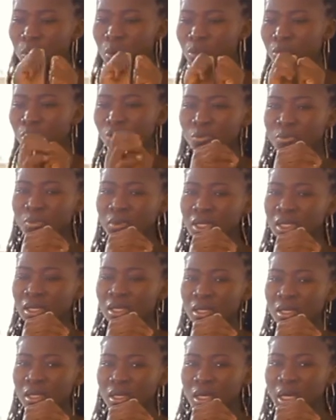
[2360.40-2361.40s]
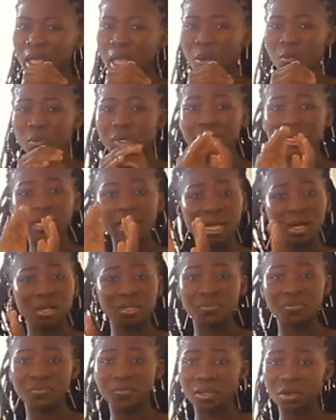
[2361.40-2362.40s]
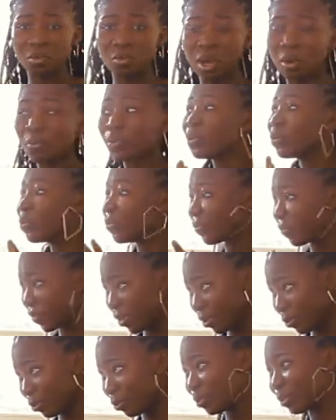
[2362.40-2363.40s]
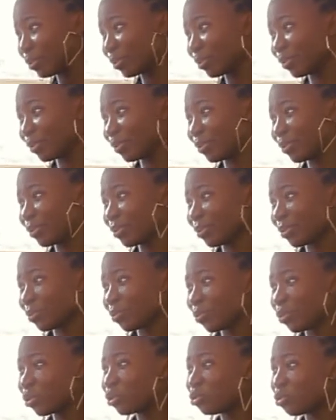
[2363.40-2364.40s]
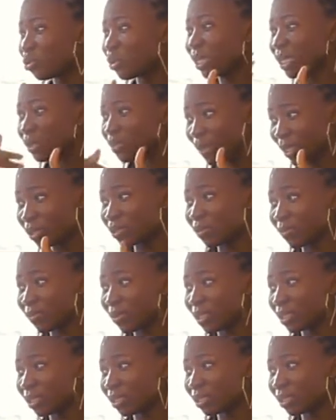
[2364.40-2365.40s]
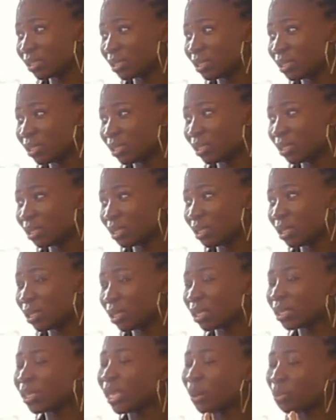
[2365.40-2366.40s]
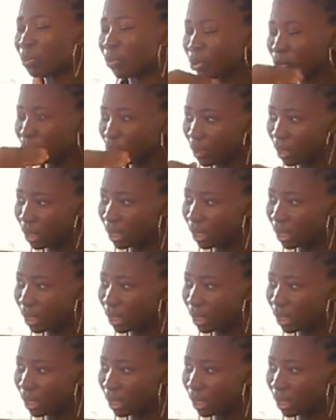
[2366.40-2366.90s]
we want to be, and we take out failure, we will fail. We should know it's part of it. The approach we